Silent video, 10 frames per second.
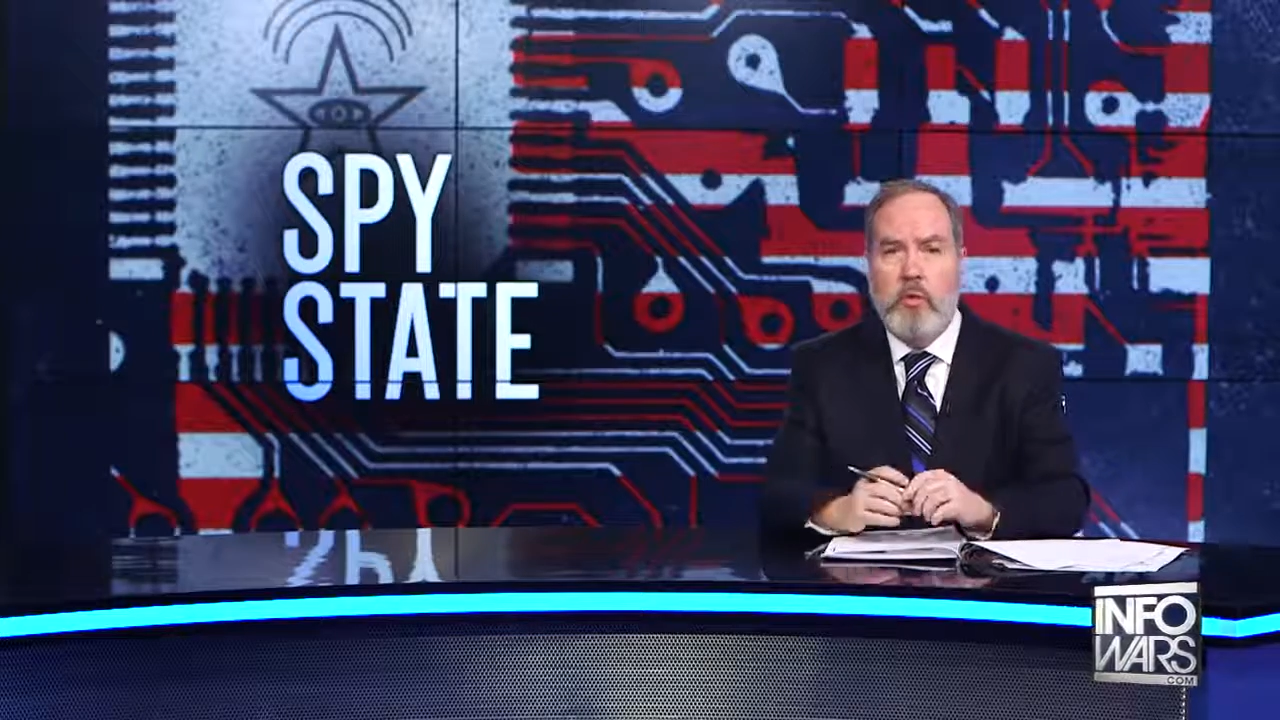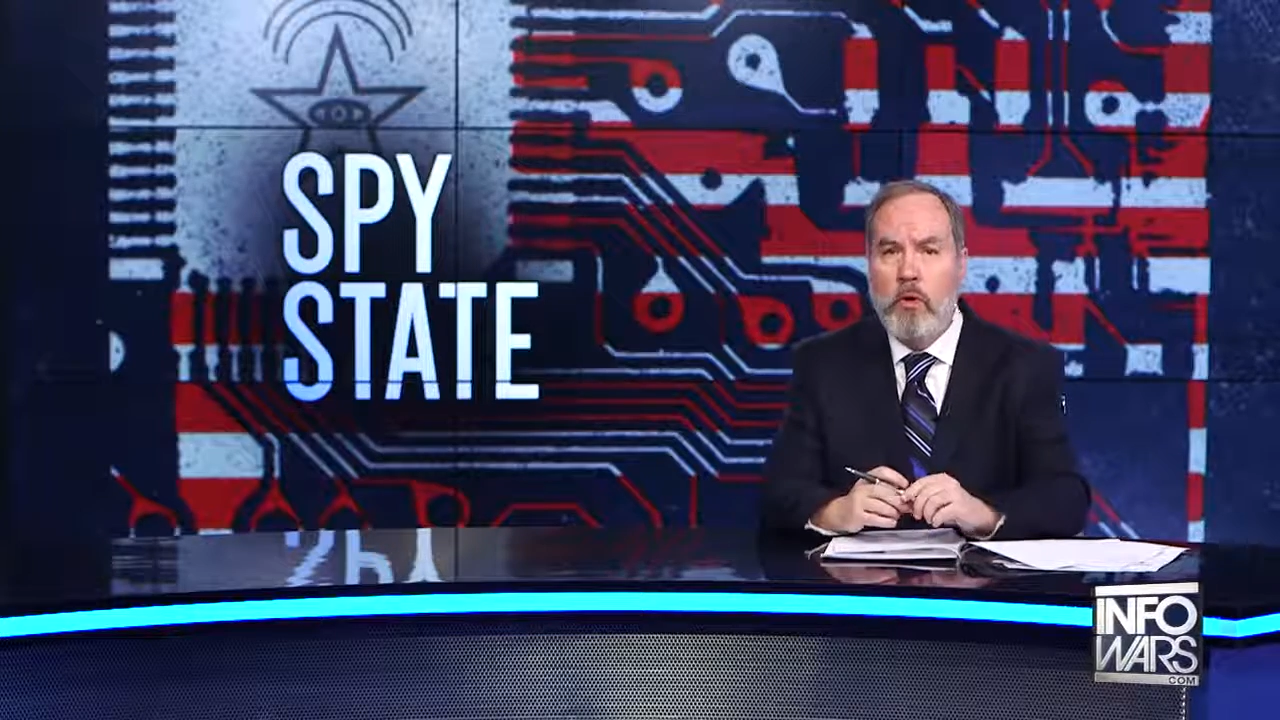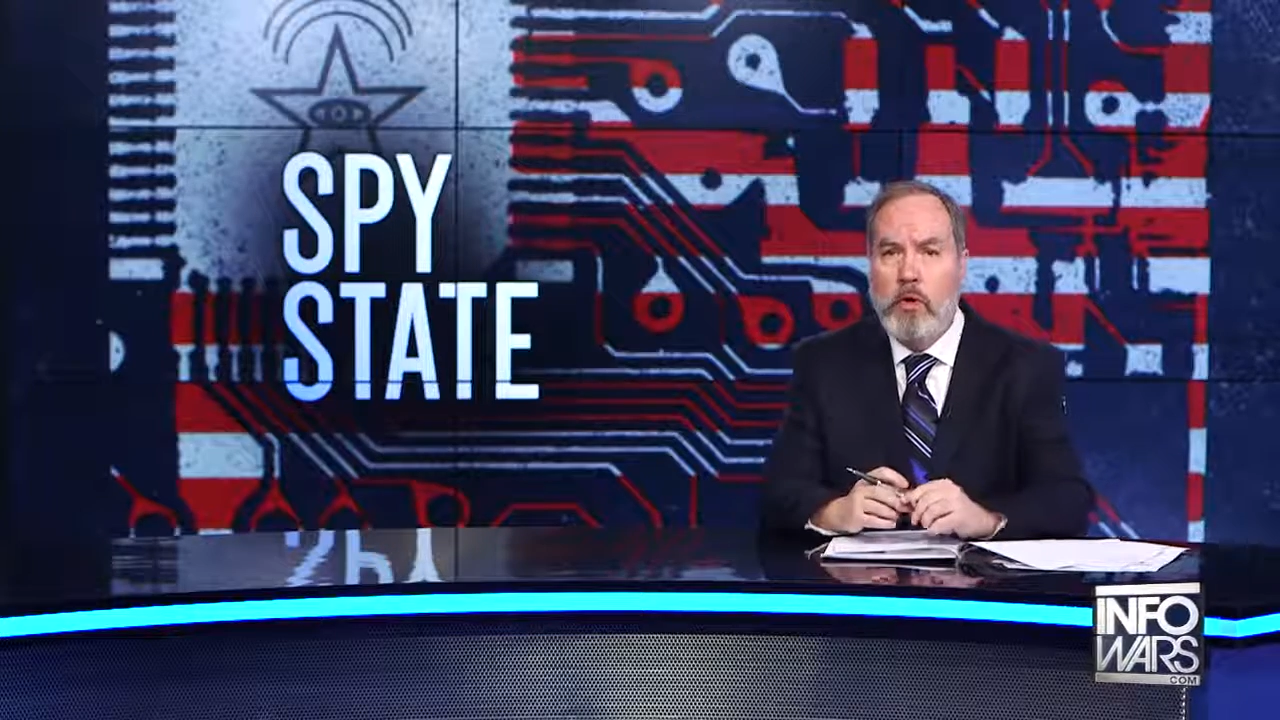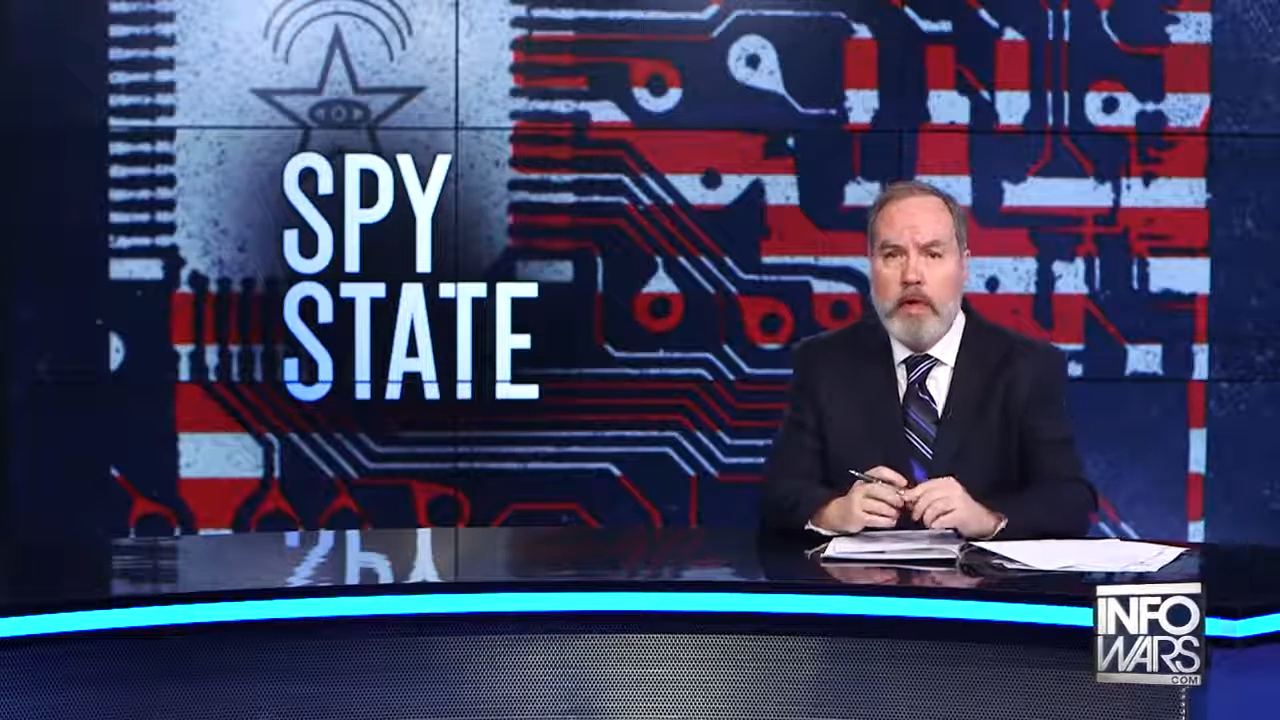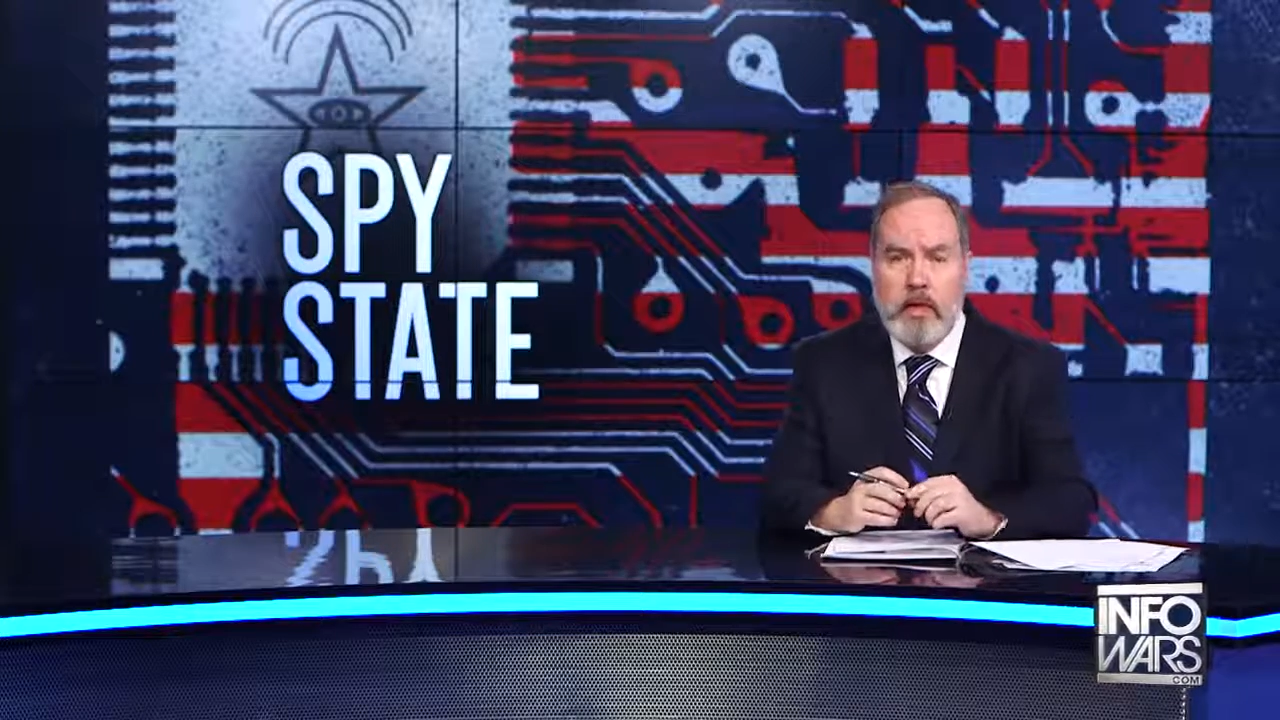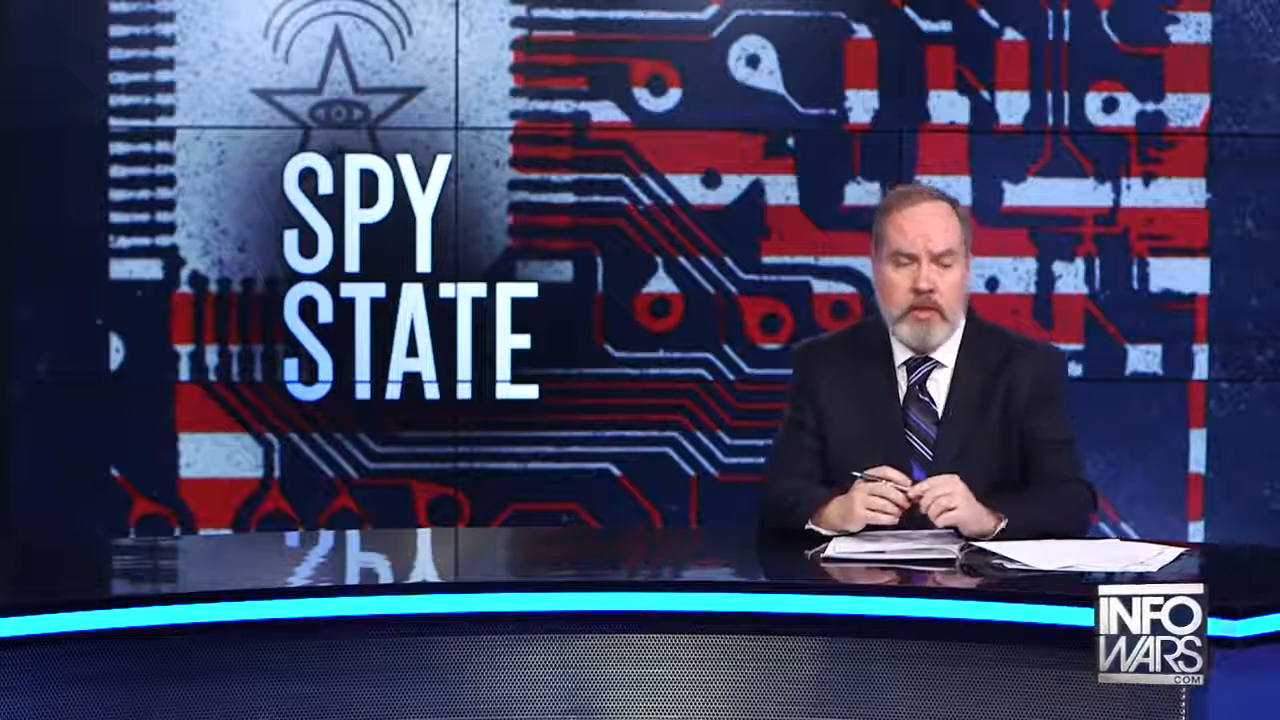we're looking